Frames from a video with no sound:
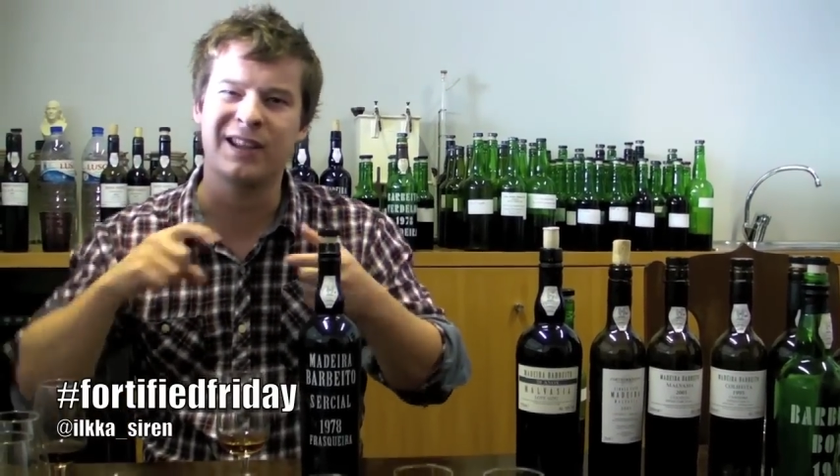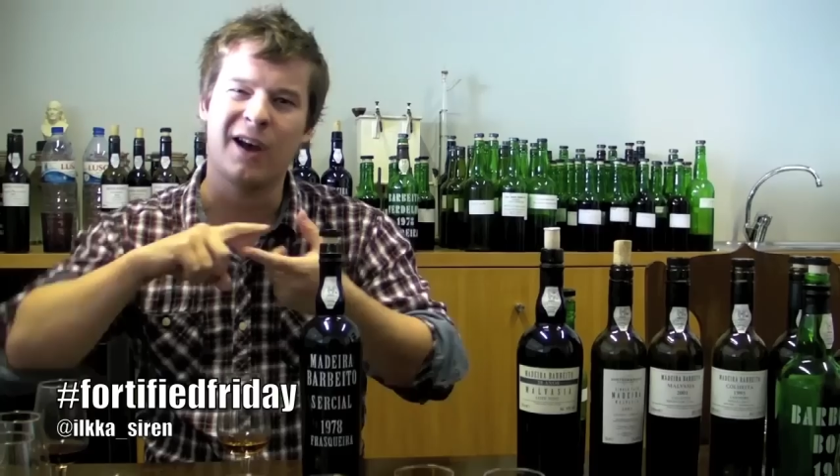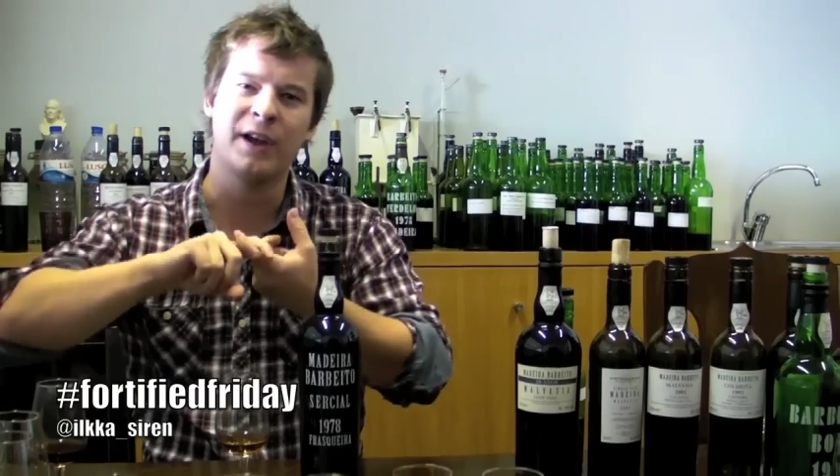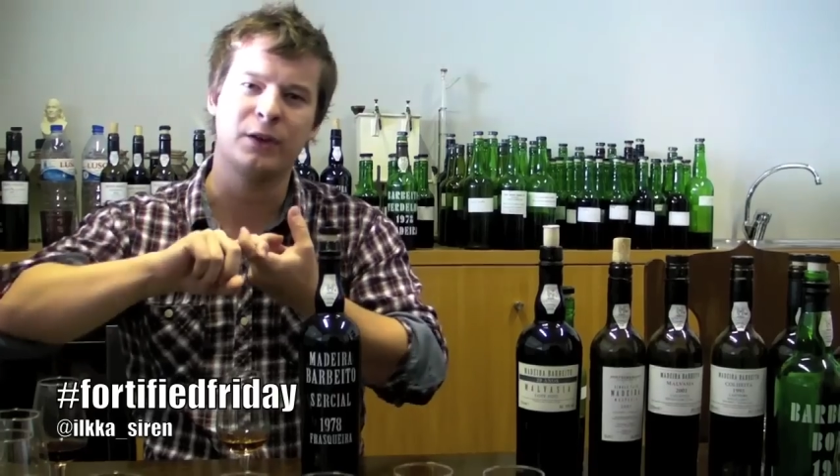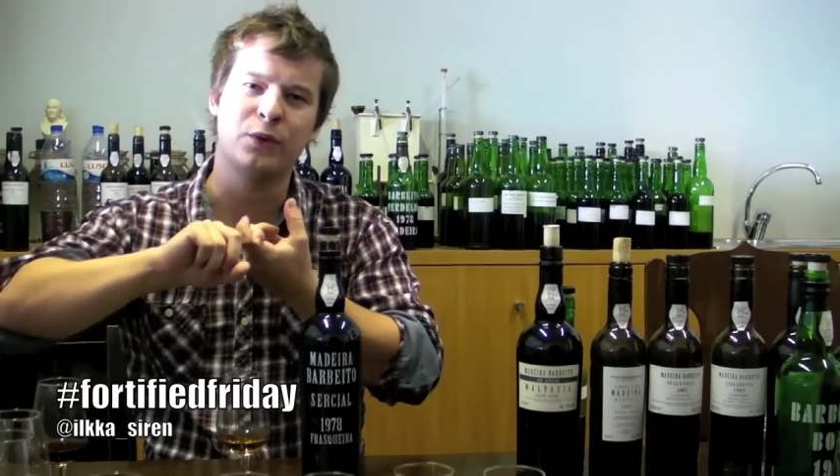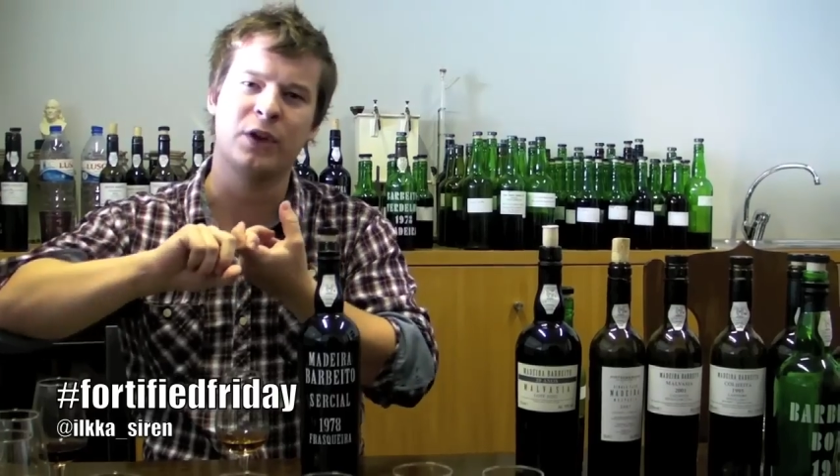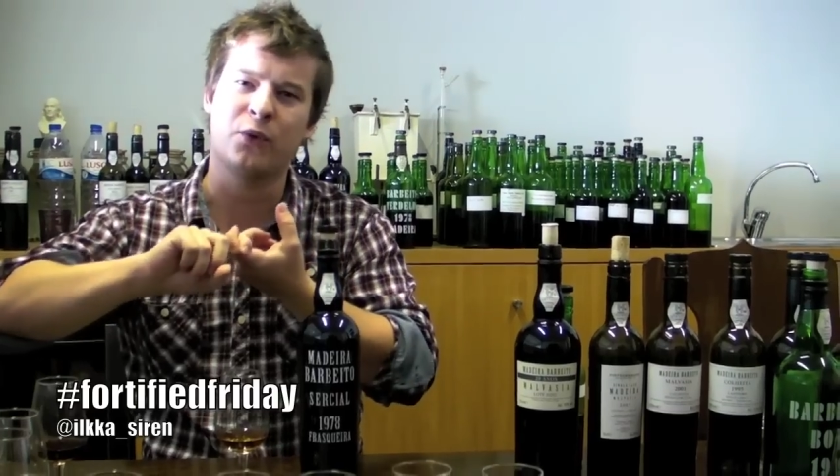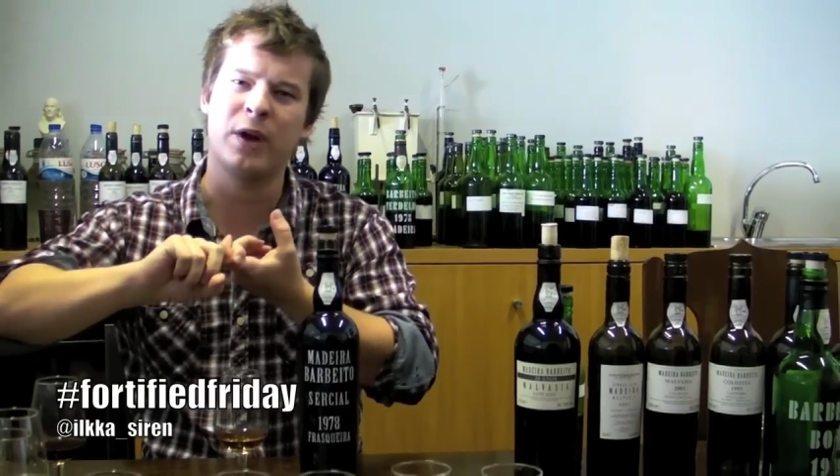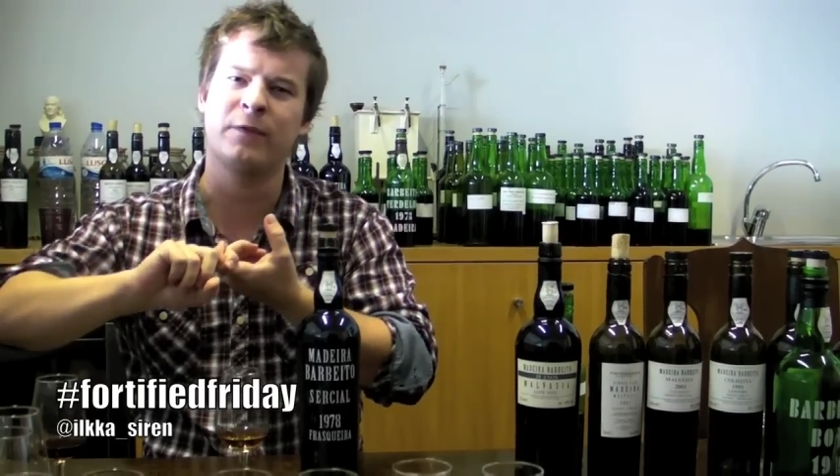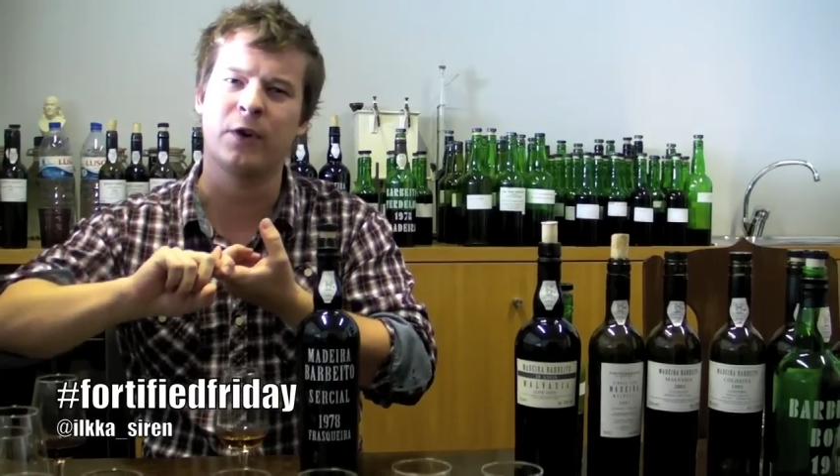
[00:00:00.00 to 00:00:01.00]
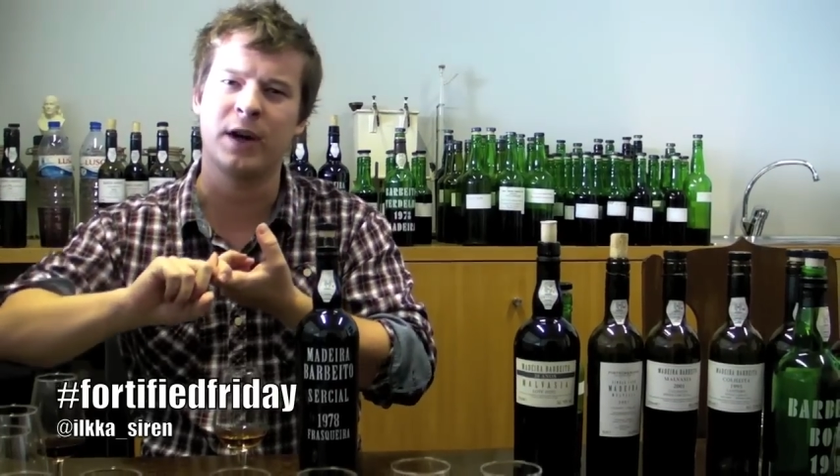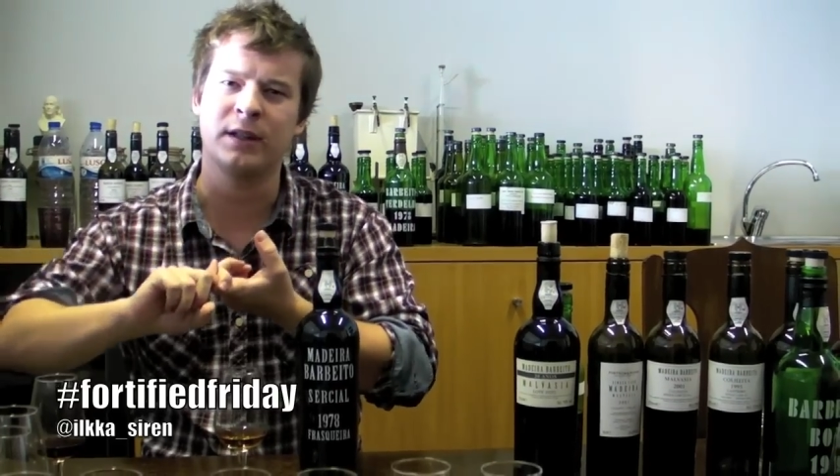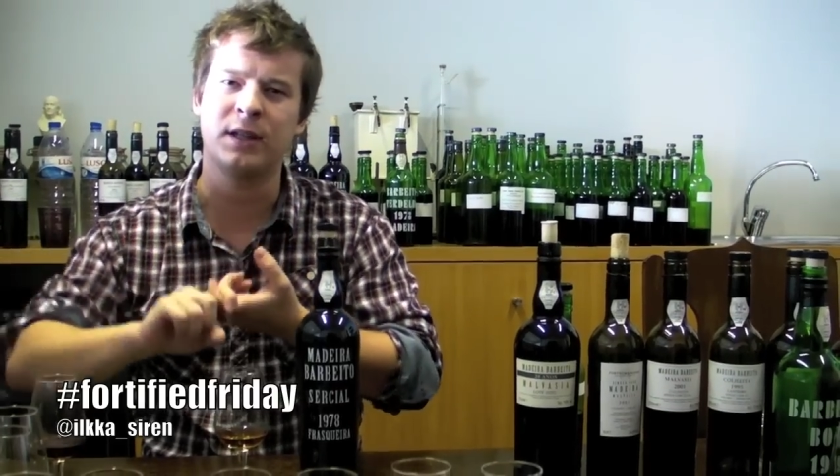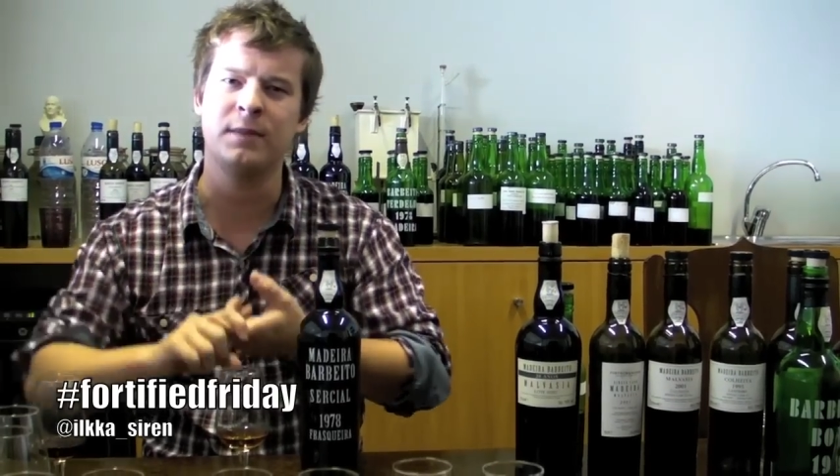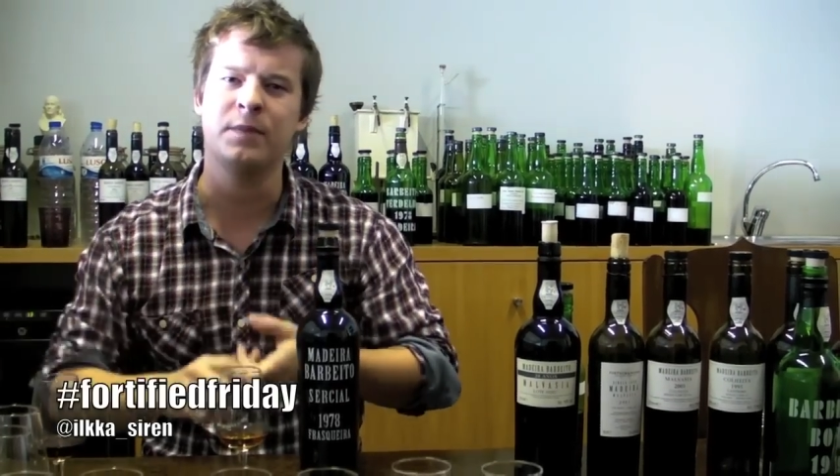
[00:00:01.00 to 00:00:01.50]
tied to the grape
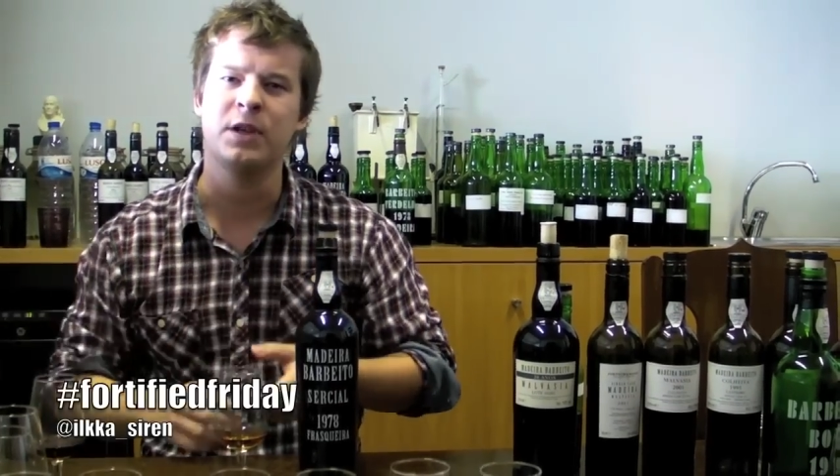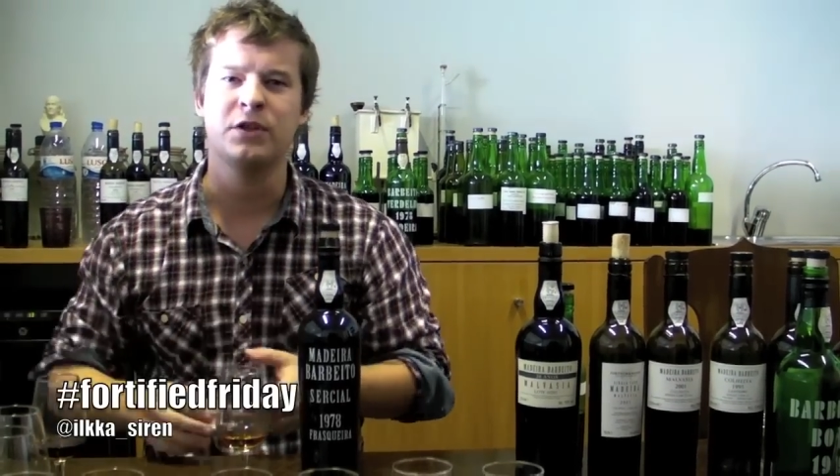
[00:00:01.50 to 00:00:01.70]
variety.